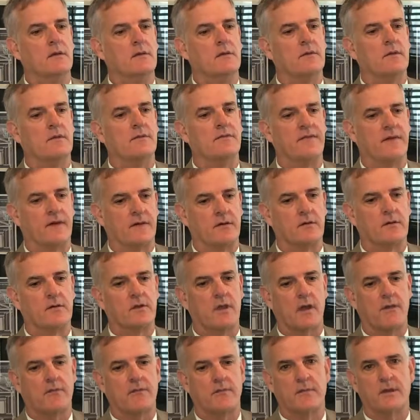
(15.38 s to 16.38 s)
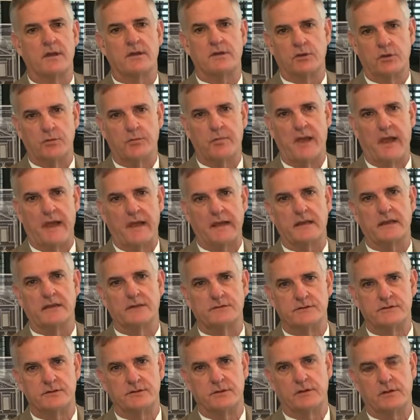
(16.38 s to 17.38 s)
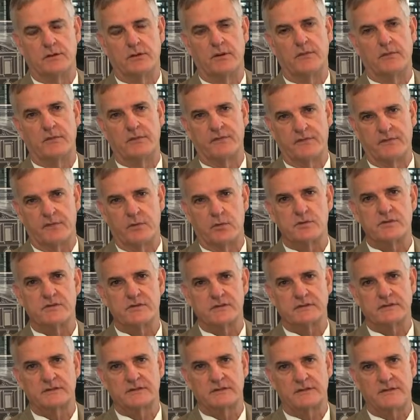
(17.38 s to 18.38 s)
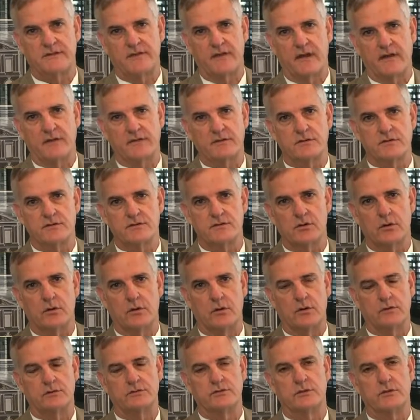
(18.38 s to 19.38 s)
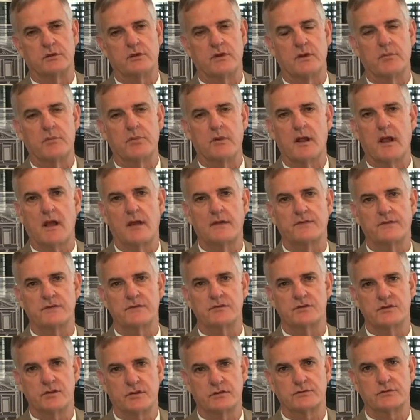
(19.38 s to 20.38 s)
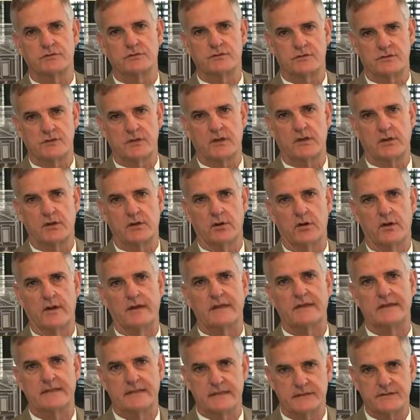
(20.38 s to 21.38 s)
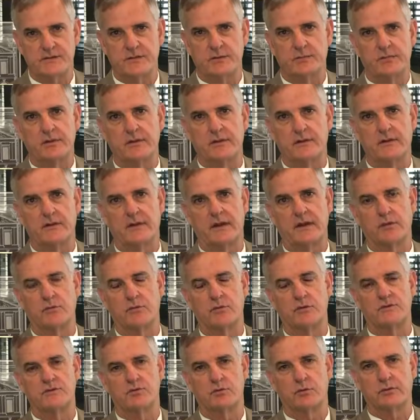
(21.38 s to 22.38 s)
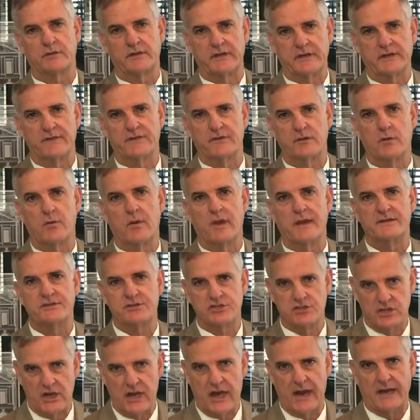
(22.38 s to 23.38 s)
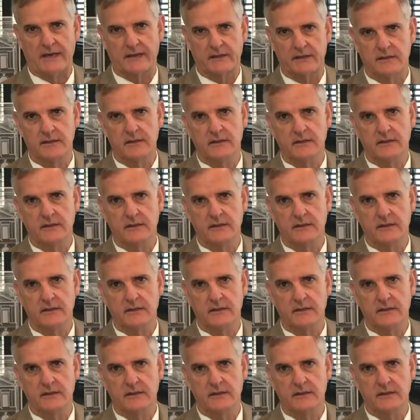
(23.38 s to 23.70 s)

The federal government you pay into, and before 65 years old, you can apply for Social Security disability, which will give you a check.